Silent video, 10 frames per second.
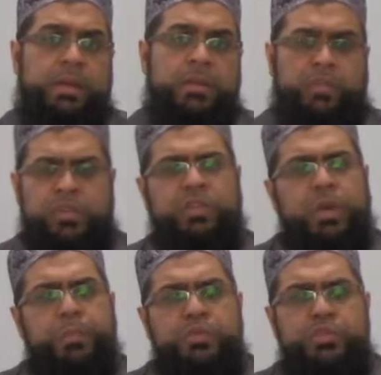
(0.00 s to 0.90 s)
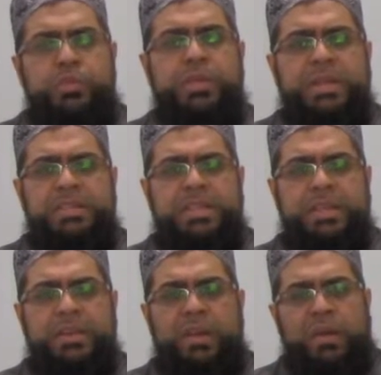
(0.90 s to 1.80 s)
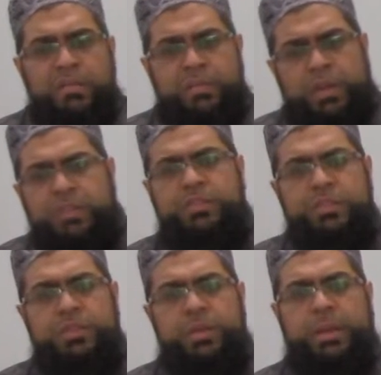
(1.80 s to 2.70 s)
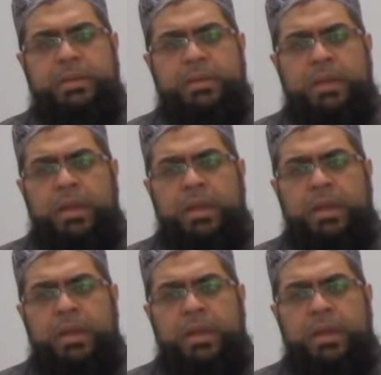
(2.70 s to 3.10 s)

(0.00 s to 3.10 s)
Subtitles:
So it's an opportunity for us to do it.